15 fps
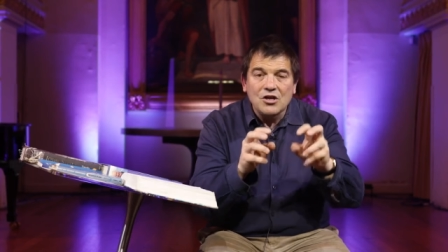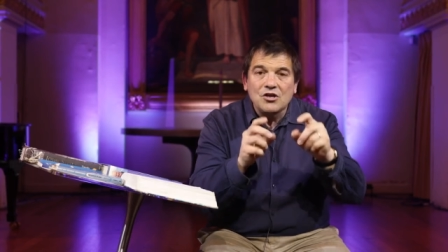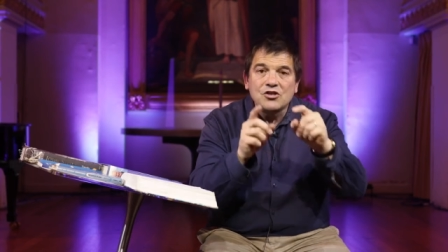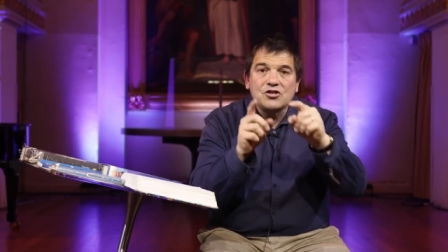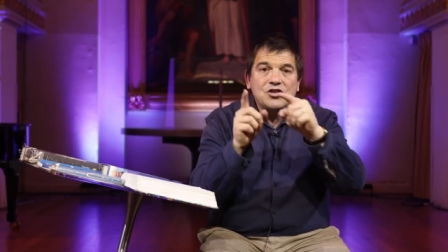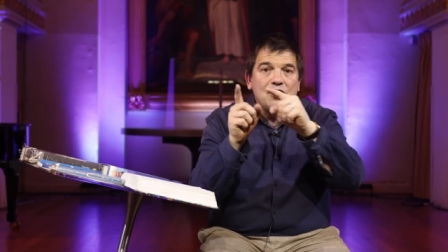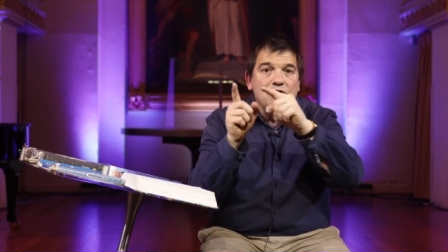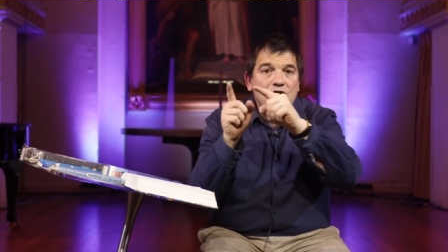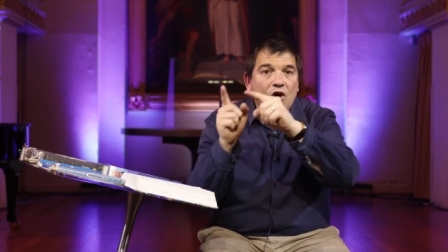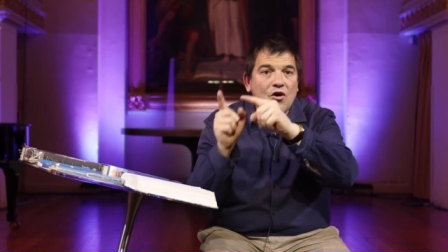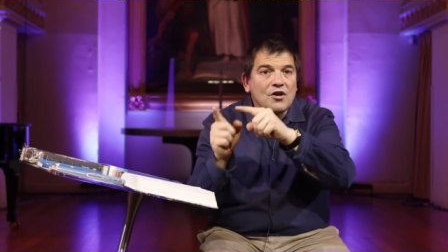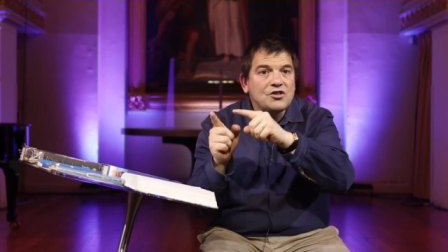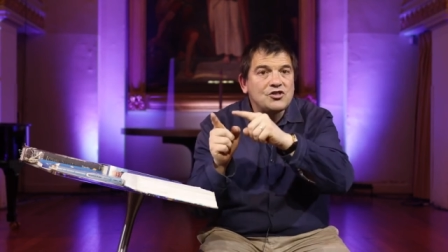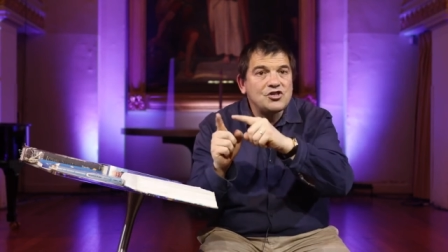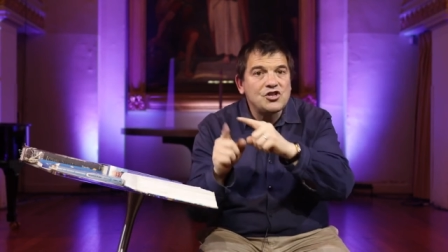So God
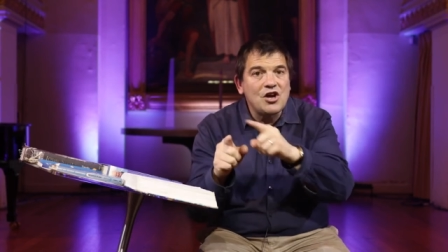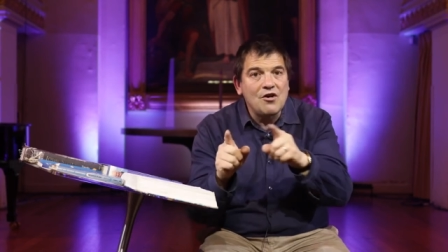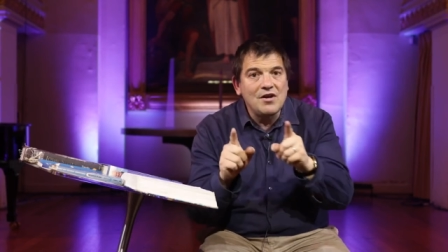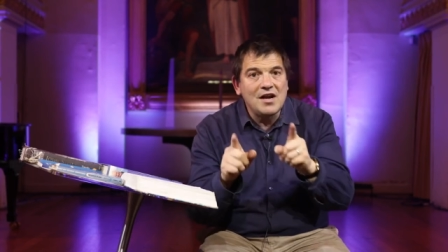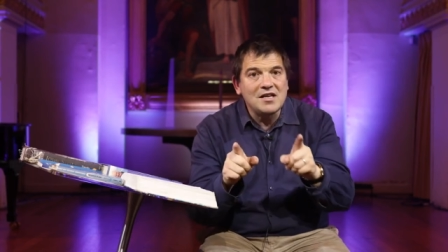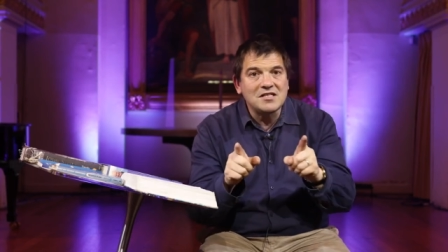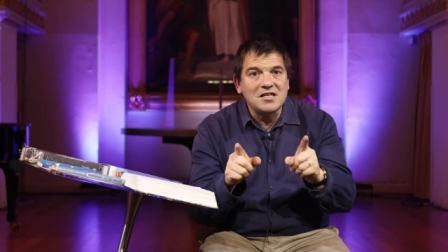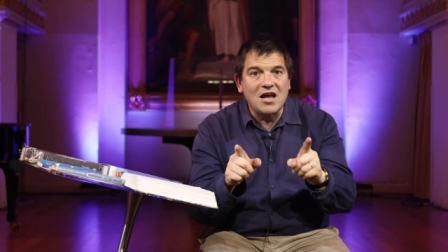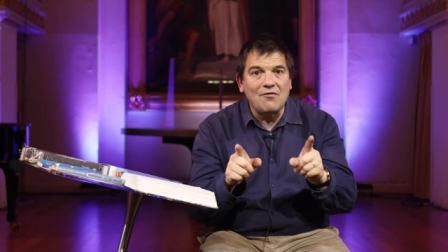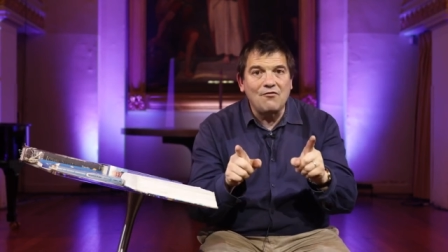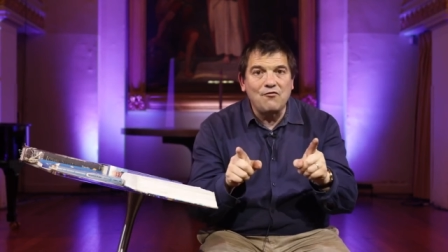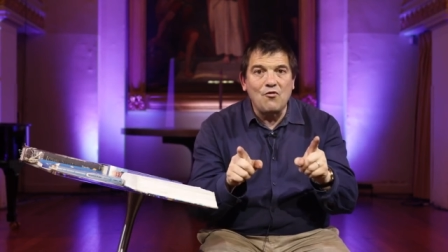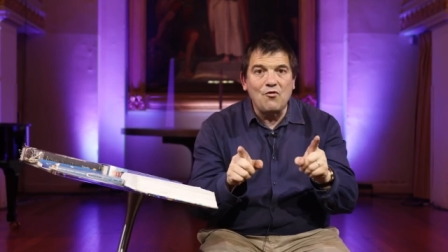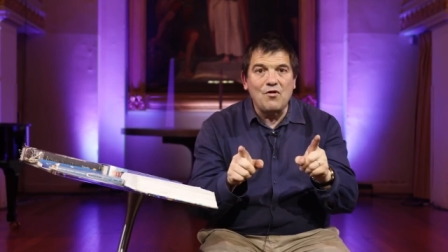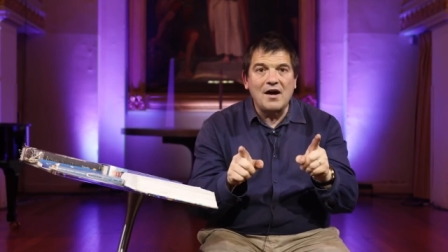has shown his love
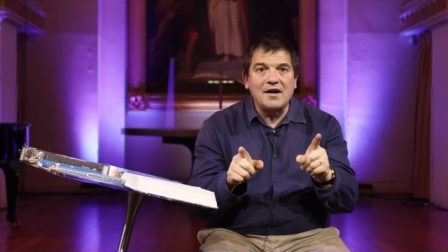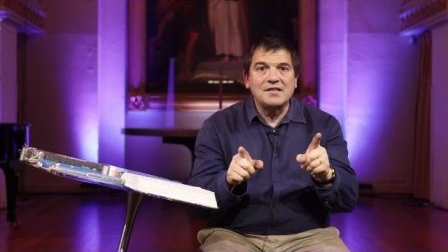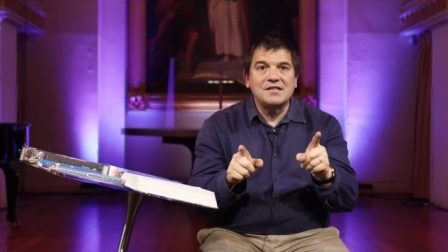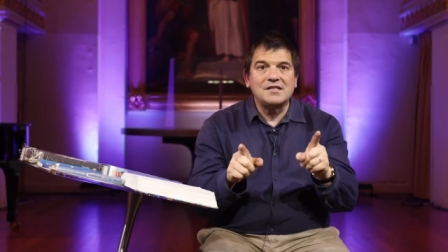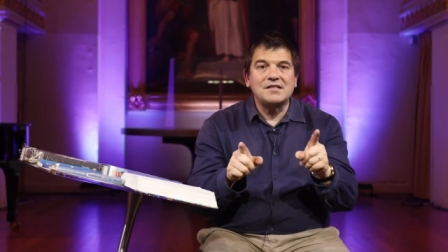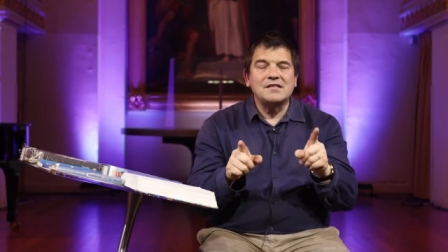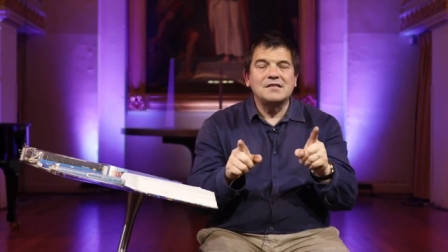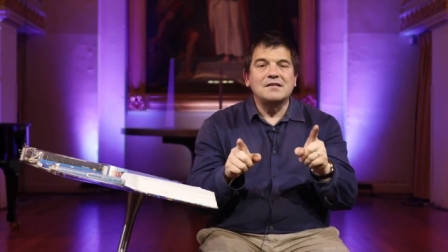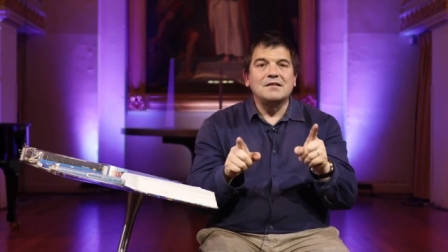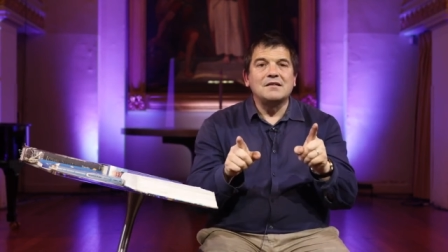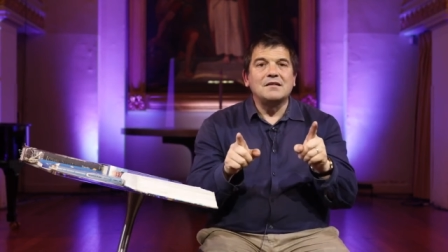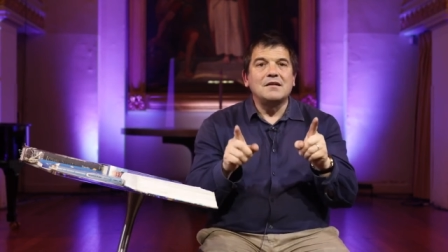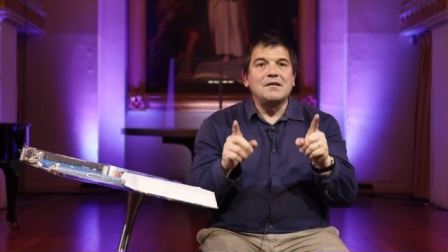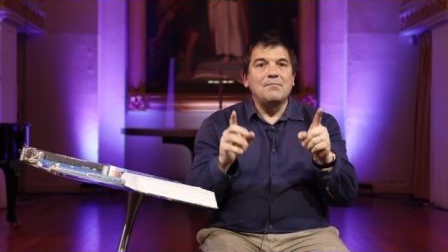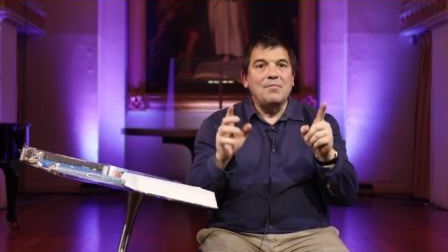for us
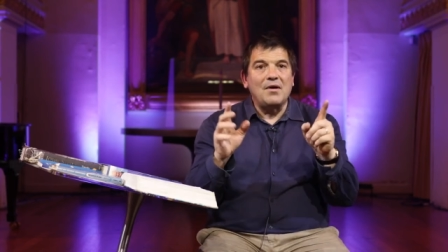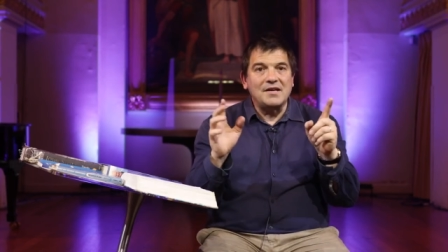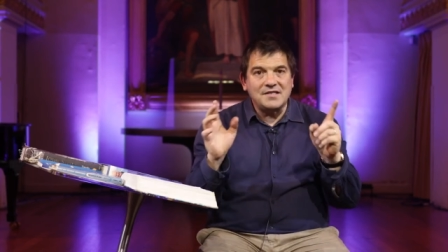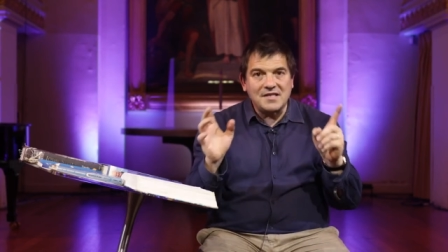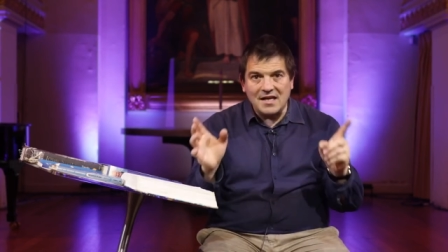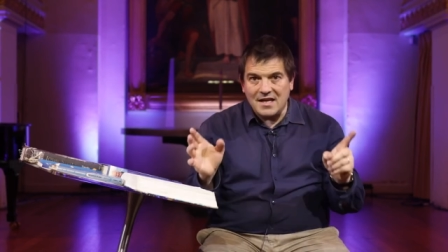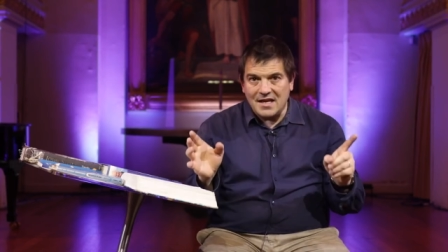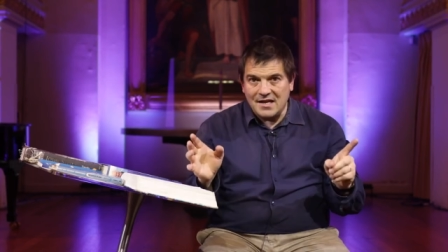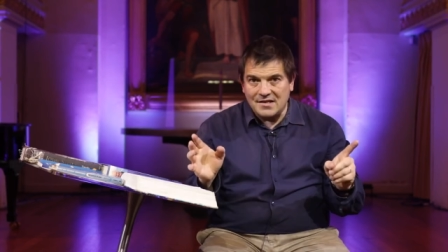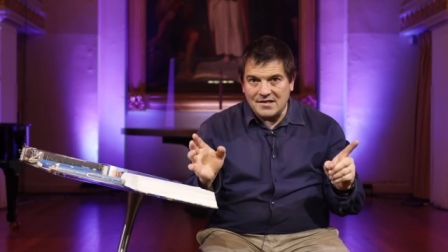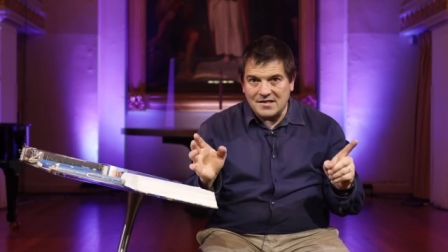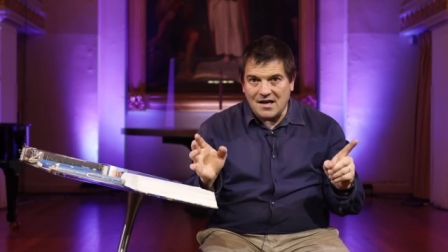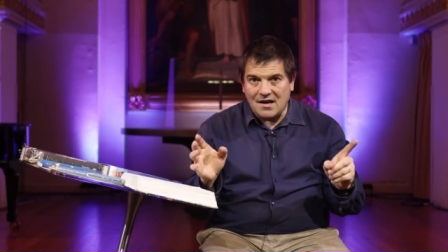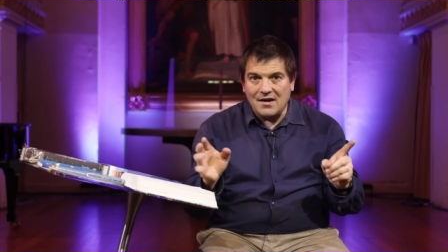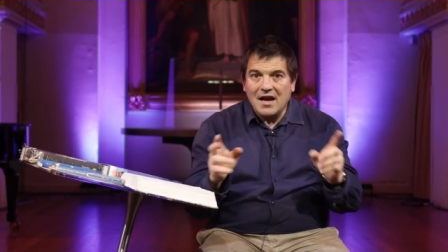by sending his
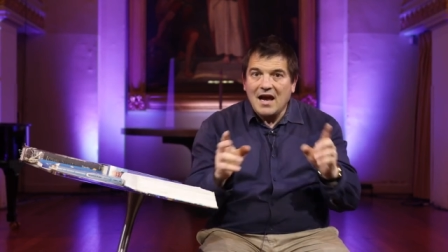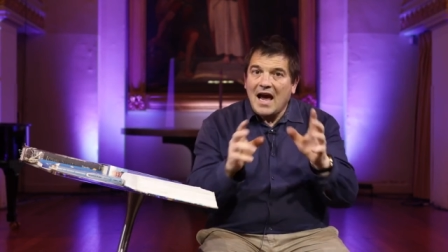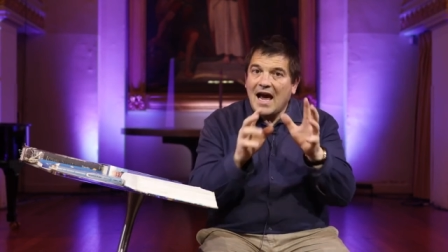son.